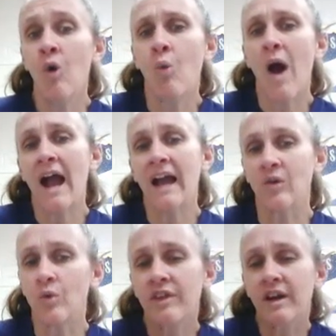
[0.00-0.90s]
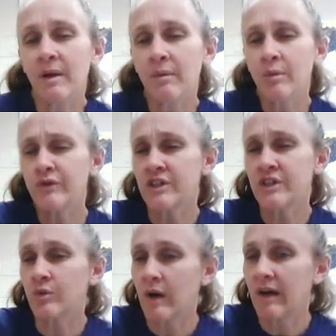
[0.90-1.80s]
wagon. Well, then I'm going to move to
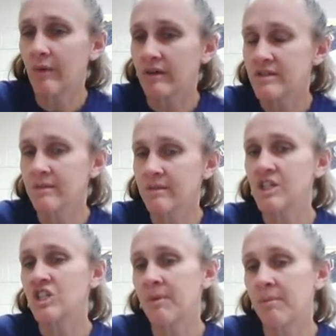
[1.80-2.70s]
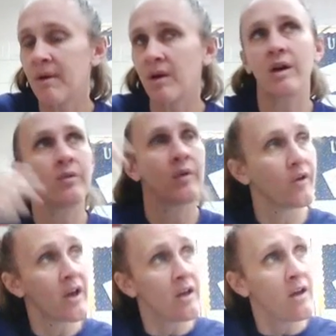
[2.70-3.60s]
the railroads, and I'm going to ship it by railroad.